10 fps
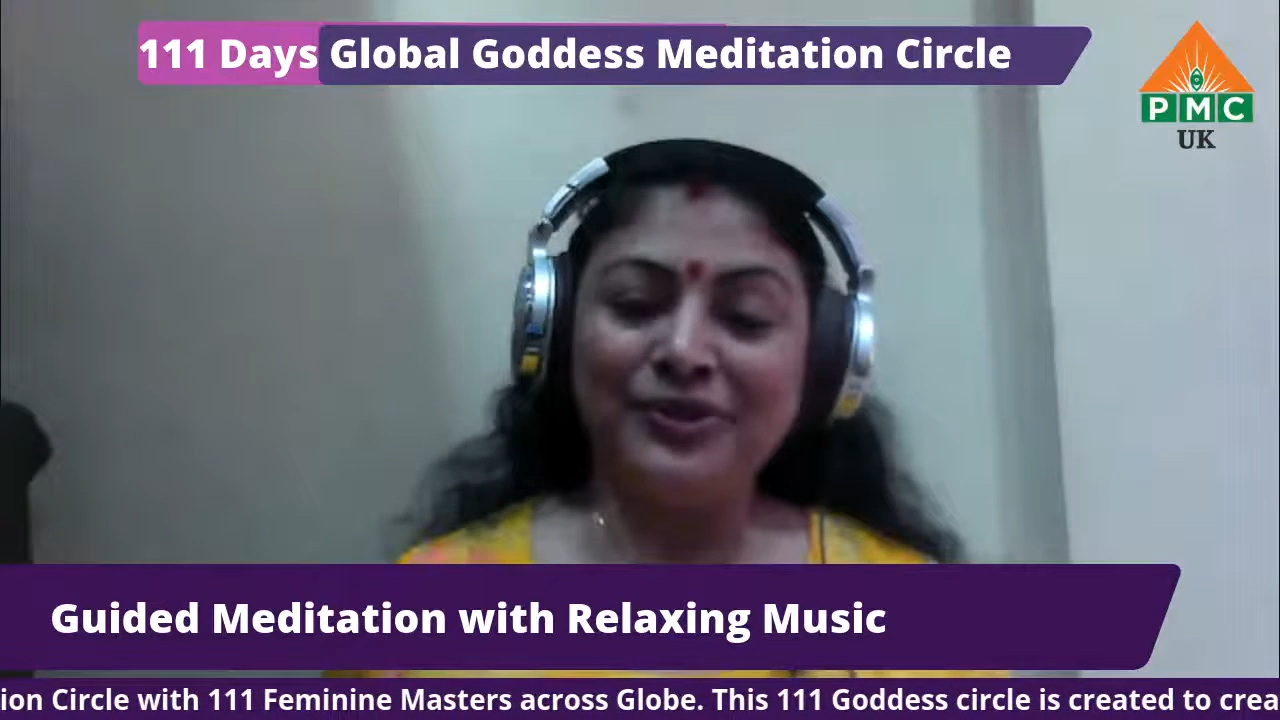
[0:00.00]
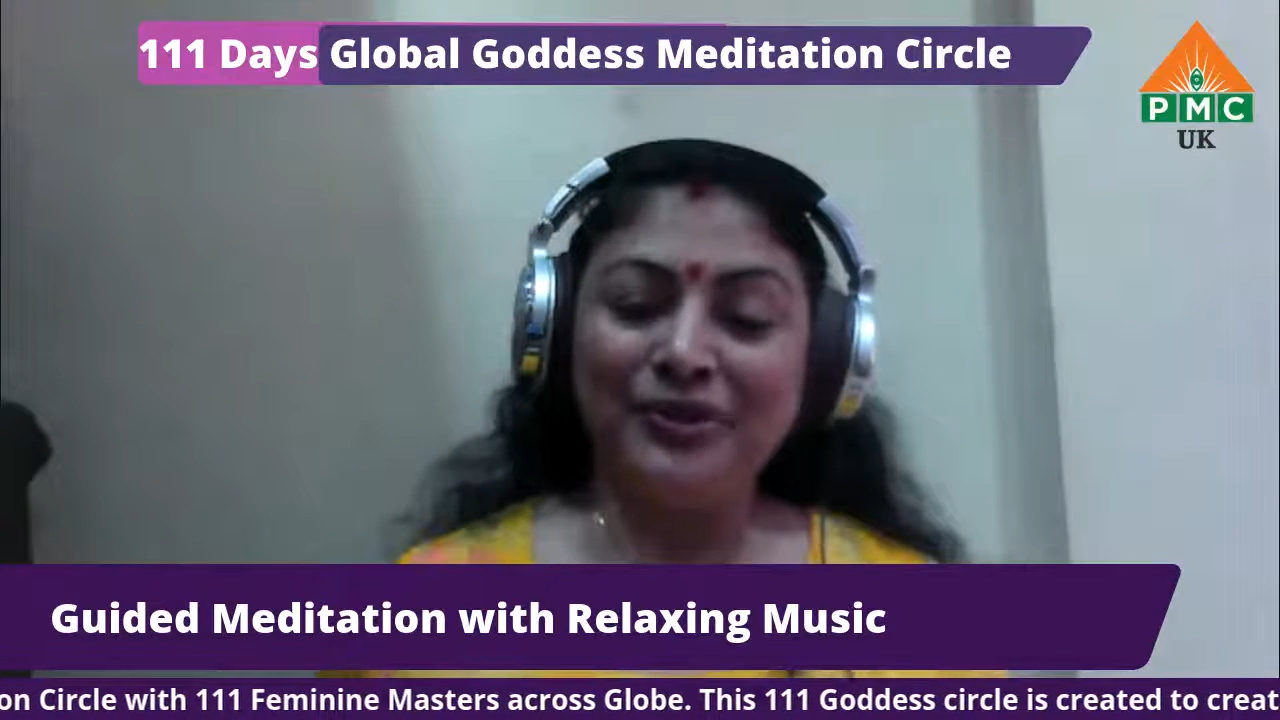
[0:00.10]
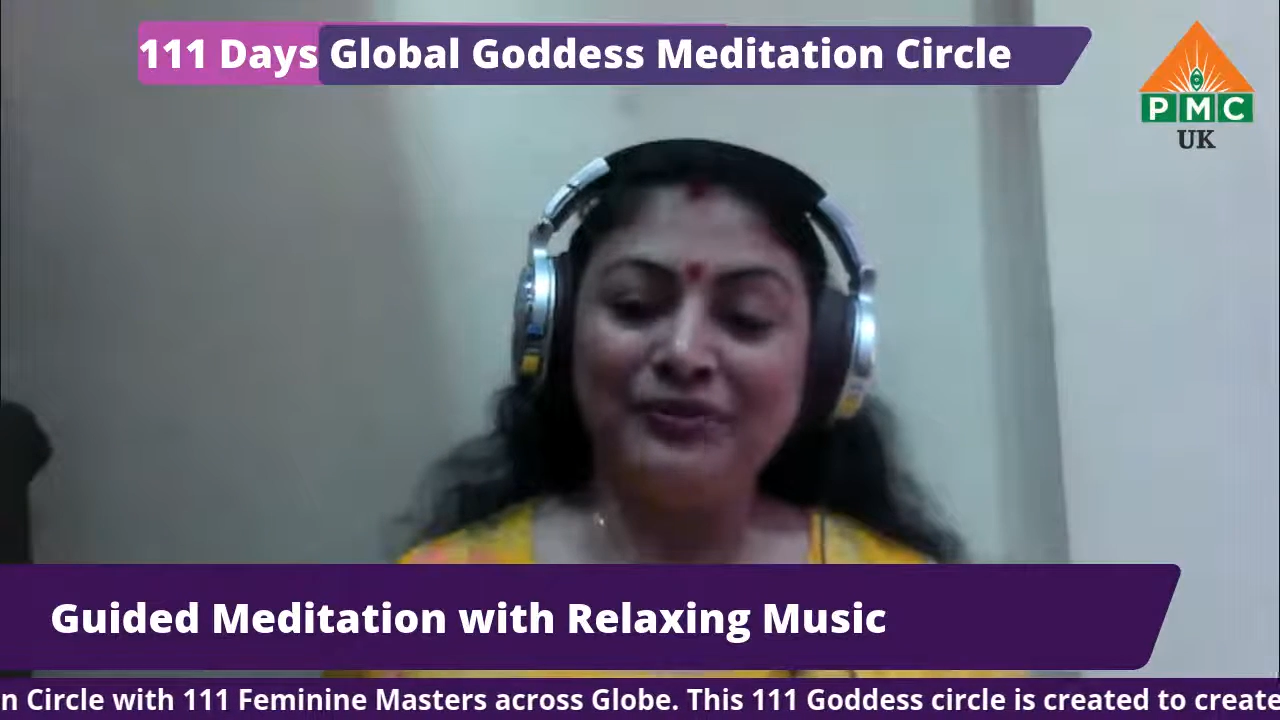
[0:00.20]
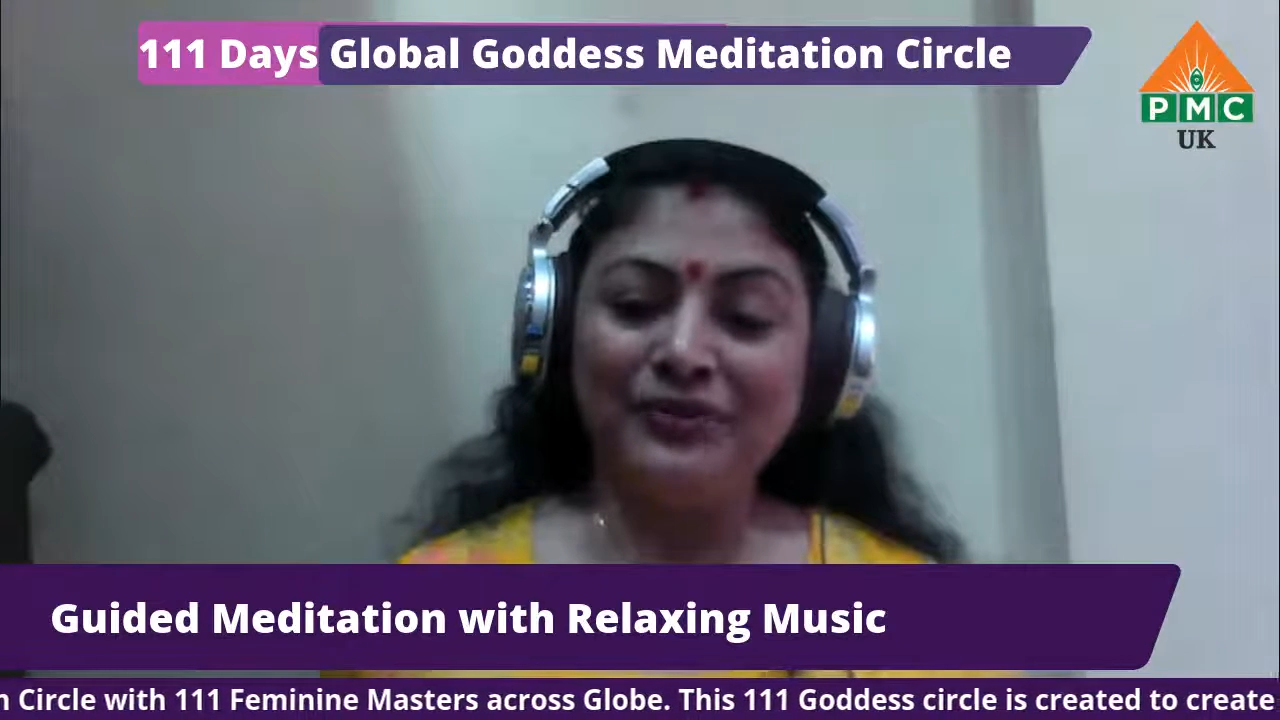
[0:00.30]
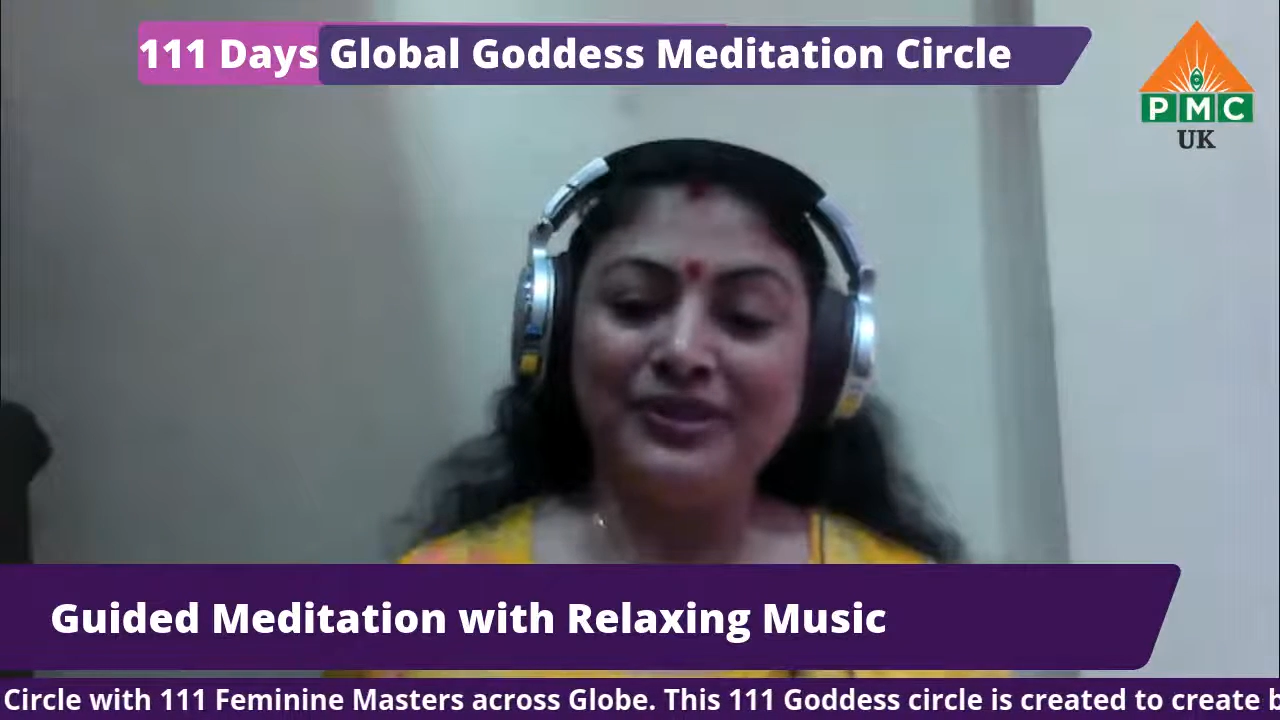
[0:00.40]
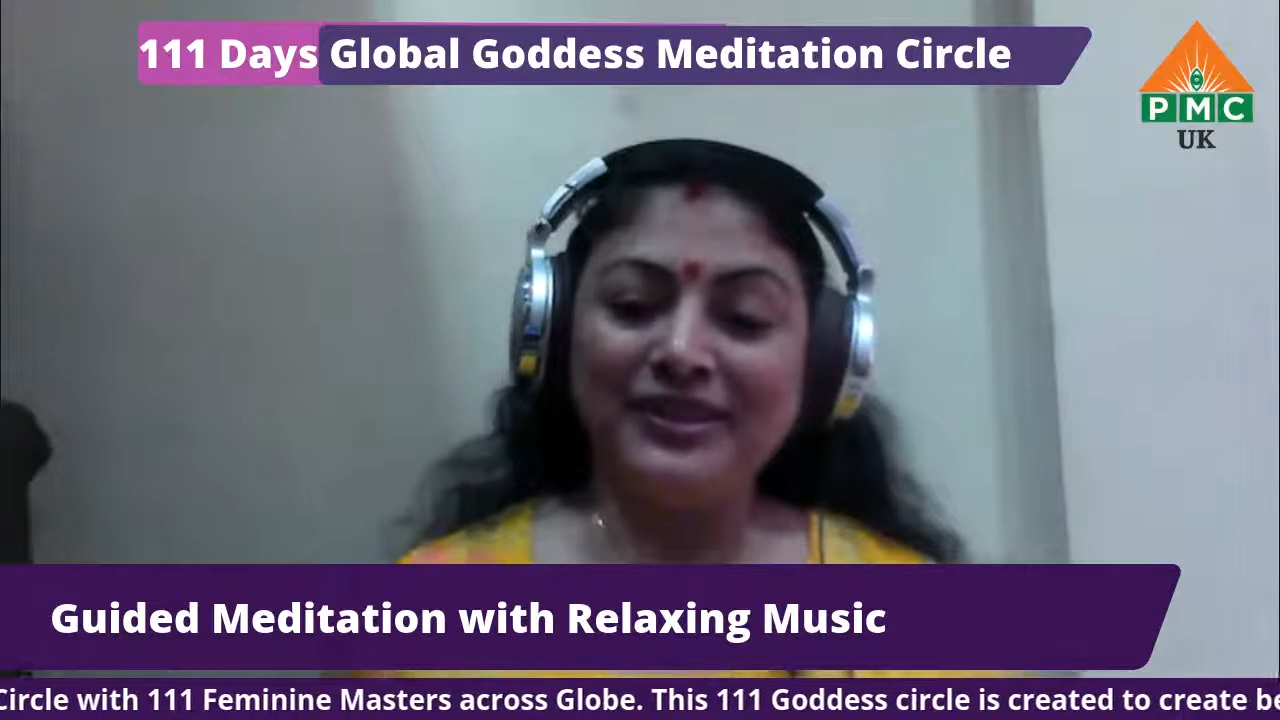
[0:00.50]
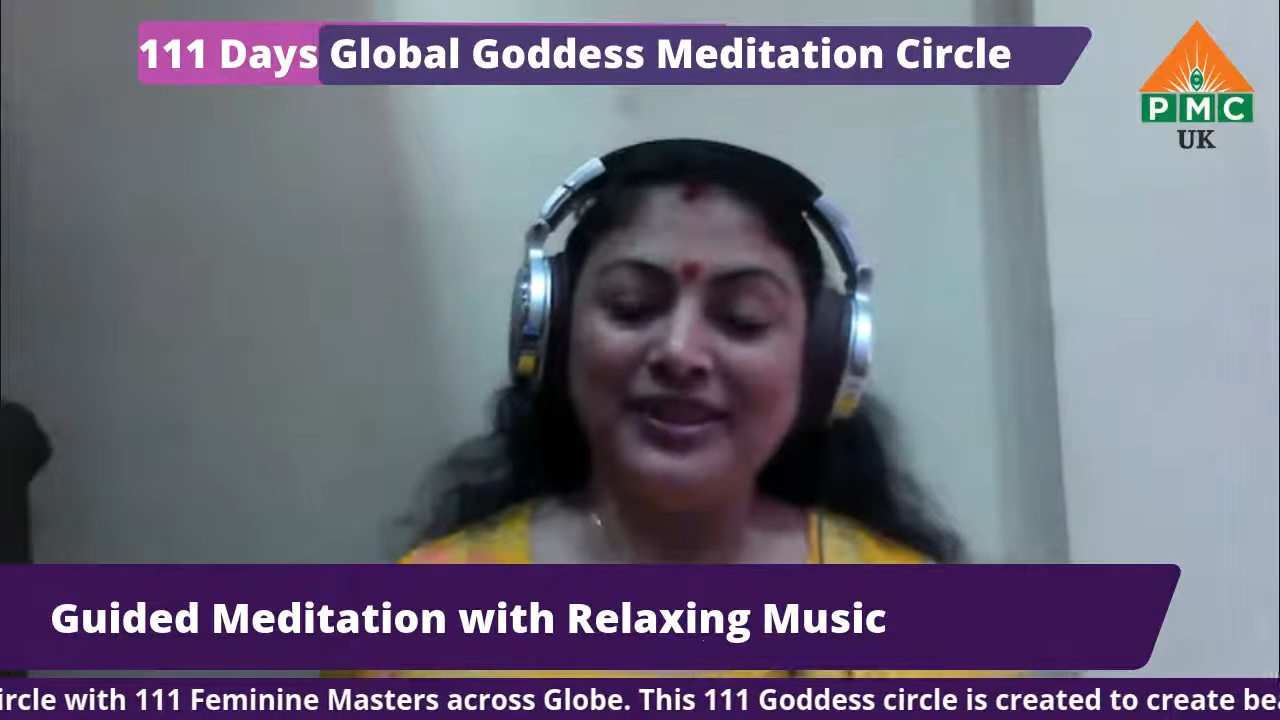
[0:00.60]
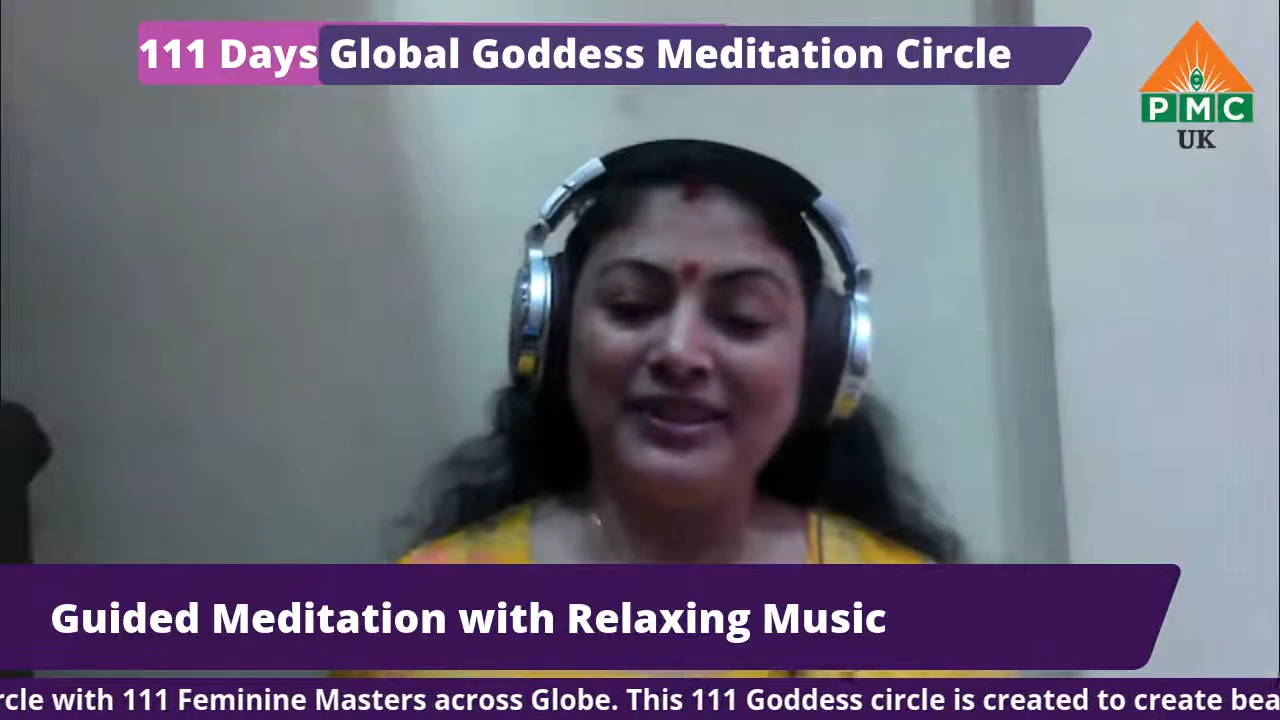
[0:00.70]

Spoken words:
joyful